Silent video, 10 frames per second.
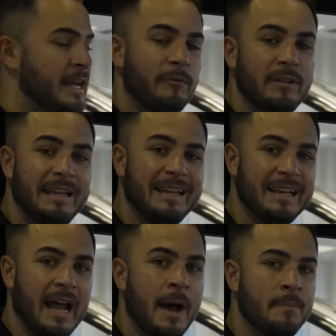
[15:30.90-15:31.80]
definitely needed
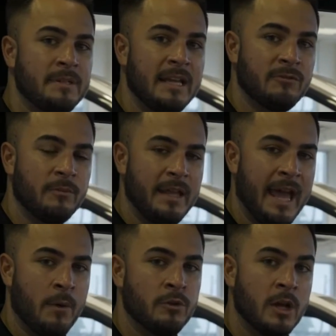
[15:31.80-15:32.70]
an update from the
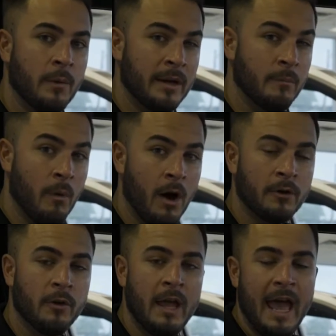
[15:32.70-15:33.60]
outgoing
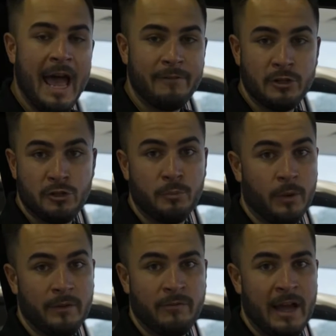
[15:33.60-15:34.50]
model, having
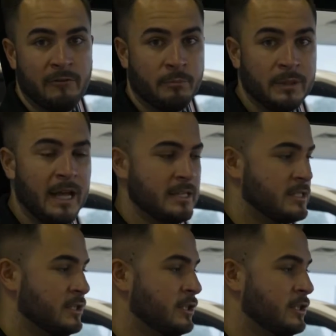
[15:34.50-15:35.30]
2.5 plus.